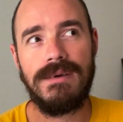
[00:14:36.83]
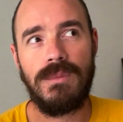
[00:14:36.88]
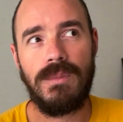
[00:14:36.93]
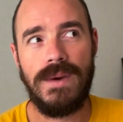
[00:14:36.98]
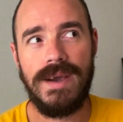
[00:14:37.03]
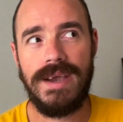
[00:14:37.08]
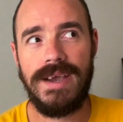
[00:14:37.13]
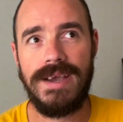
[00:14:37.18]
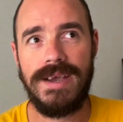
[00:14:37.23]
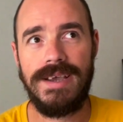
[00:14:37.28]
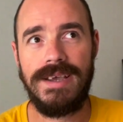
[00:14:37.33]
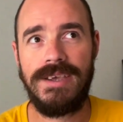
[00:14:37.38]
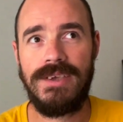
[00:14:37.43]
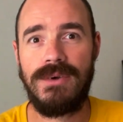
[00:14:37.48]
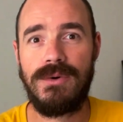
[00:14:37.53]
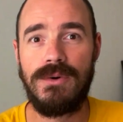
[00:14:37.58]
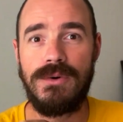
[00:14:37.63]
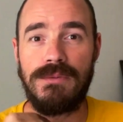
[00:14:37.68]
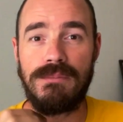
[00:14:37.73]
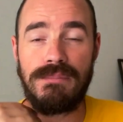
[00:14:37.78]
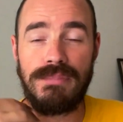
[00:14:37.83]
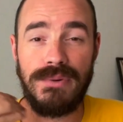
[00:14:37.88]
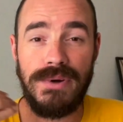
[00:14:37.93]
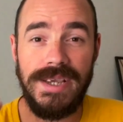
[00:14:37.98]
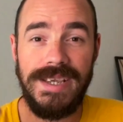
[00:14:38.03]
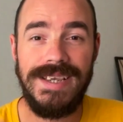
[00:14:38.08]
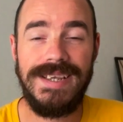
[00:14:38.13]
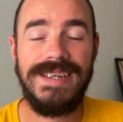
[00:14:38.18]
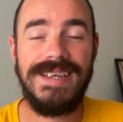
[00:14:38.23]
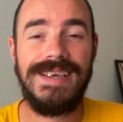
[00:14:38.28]
where your
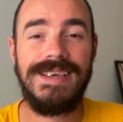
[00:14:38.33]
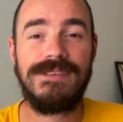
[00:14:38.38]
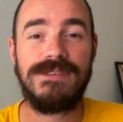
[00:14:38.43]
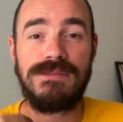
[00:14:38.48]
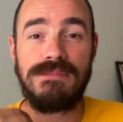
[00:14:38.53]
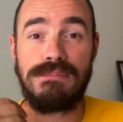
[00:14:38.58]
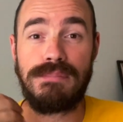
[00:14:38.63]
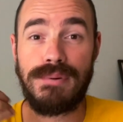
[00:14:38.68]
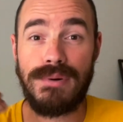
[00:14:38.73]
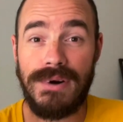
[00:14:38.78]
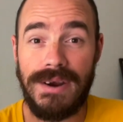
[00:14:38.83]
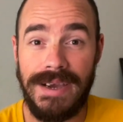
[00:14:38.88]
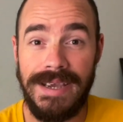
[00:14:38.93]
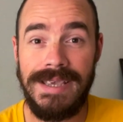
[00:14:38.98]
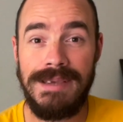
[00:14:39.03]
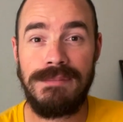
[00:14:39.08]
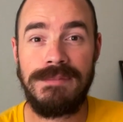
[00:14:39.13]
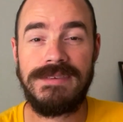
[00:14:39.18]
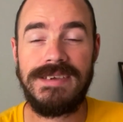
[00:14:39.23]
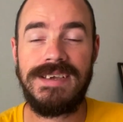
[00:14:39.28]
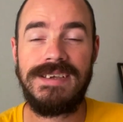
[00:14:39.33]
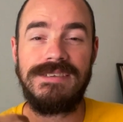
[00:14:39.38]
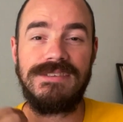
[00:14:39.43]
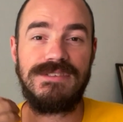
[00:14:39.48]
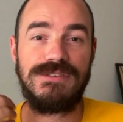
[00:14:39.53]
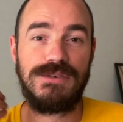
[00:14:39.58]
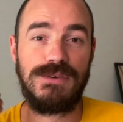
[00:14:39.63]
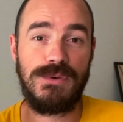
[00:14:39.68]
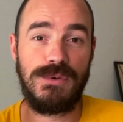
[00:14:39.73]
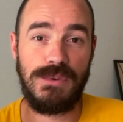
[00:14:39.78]
brain is primed
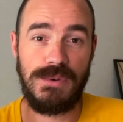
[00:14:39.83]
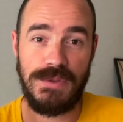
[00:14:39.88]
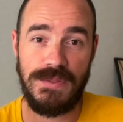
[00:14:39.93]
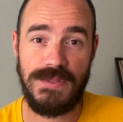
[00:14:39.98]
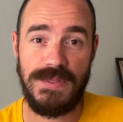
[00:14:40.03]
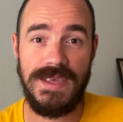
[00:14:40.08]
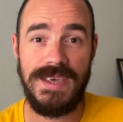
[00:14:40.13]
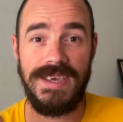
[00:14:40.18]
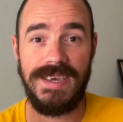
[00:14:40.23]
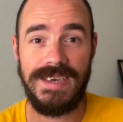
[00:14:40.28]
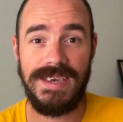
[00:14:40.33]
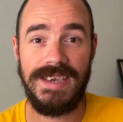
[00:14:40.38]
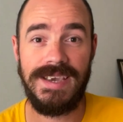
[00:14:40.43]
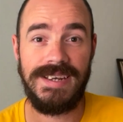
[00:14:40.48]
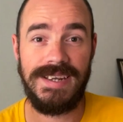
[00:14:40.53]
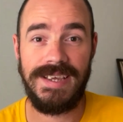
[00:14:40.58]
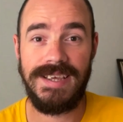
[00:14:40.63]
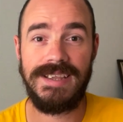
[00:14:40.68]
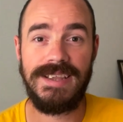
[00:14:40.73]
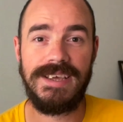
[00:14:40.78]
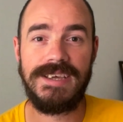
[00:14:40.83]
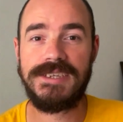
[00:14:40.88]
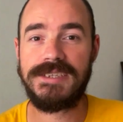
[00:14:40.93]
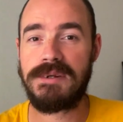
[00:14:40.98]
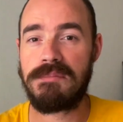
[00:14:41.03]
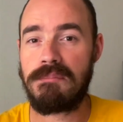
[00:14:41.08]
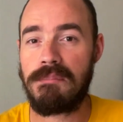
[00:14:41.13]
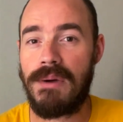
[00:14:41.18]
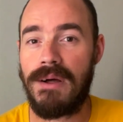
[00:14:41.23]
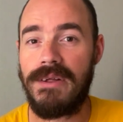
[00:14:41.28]
into thinking in English
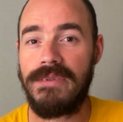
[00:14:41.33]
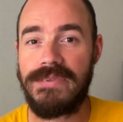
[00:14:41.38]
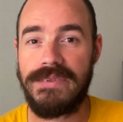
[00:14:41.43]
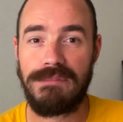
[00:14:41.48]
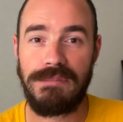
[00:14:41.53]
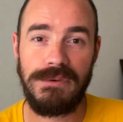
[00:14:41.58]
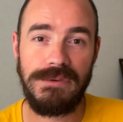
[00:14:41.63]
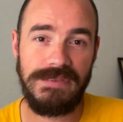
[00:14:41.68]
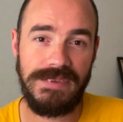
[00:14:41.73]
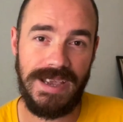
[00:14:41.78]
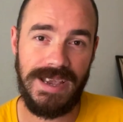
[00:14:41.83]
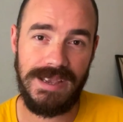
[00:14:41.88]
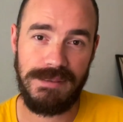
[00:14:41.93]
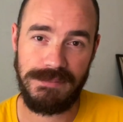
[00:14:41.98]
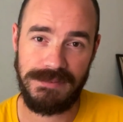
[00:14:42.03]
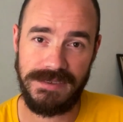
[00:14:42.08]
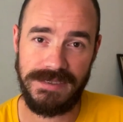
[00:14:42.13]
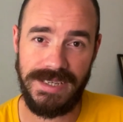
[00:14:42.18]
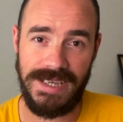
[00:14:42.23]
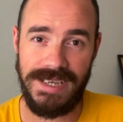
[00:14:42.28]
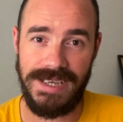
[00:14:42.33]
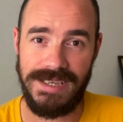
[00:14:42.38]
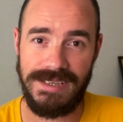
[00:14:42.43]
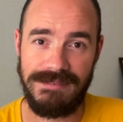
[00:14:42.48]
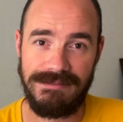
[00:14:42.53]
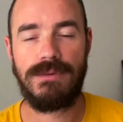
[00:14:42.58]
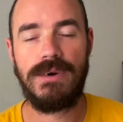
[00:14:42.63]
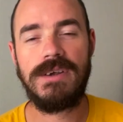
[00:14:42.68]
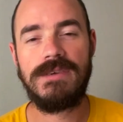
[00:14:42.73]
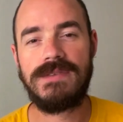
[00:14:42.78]
multiple times a day.
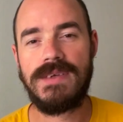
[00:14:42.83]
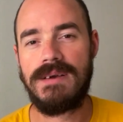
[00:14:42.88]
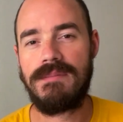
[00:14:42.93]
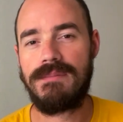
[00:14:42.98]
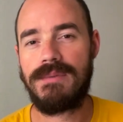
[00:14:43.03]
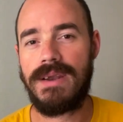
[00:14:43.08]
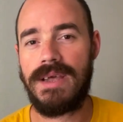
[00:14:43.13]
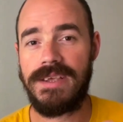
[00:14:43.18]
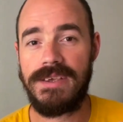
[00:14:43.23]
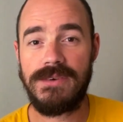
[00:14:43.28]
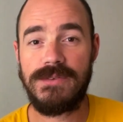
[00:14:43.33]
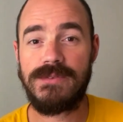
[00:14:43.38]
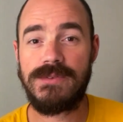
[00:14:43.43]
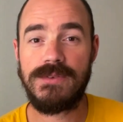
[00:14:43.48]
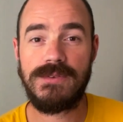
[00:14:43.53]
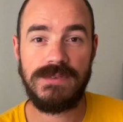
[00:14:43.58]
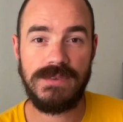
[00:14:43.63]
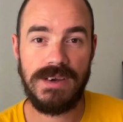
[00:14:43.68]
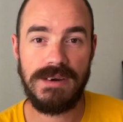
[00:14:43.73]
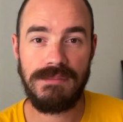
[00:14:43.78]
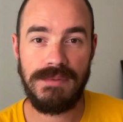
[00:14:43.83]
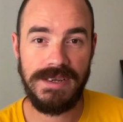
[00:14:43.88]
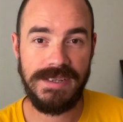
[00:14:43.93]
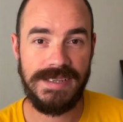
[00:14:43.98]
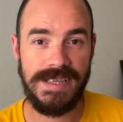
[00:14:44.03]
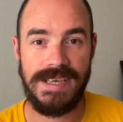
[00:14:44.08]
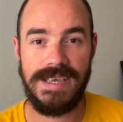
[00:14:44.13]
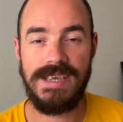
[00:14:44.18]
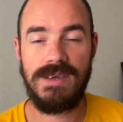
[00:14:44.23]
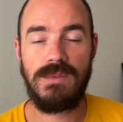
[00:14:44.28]
For example, I used to start my
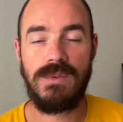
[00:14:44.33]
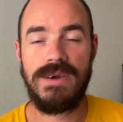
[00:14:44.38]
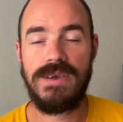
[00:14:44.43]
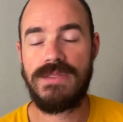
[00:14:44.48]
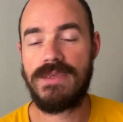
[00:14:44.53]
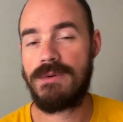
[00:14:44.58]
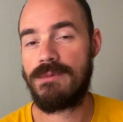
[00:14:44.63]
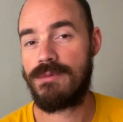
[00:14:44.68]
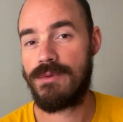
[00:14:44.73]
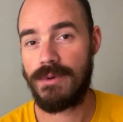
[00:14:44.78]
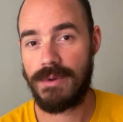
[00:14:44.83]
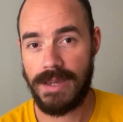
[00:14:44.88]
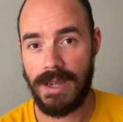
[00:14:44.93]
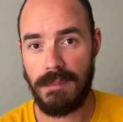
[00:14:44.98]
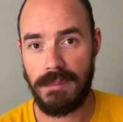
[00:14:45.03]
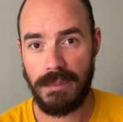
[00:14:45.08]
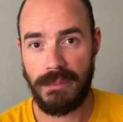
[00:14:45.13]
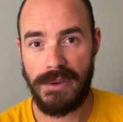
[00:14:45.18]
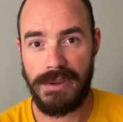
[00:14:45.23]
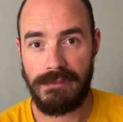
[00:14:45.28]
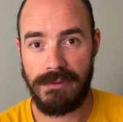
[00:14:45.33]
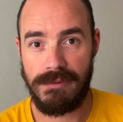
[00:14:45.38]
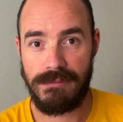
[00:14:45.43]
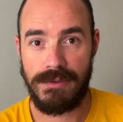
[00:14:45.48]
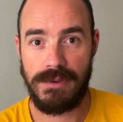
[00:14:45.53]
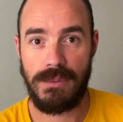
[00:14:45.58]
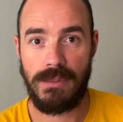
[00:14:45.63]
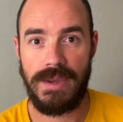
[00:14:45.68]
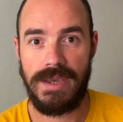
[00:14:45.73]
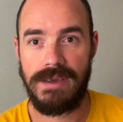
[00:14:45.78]
day with vocabulary
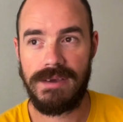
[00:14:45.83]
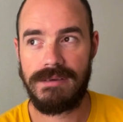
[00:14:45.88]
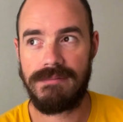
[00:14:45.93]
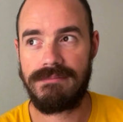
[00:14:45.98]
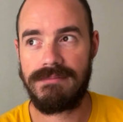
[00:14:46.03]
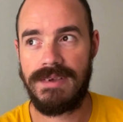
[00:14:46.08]
reviewing.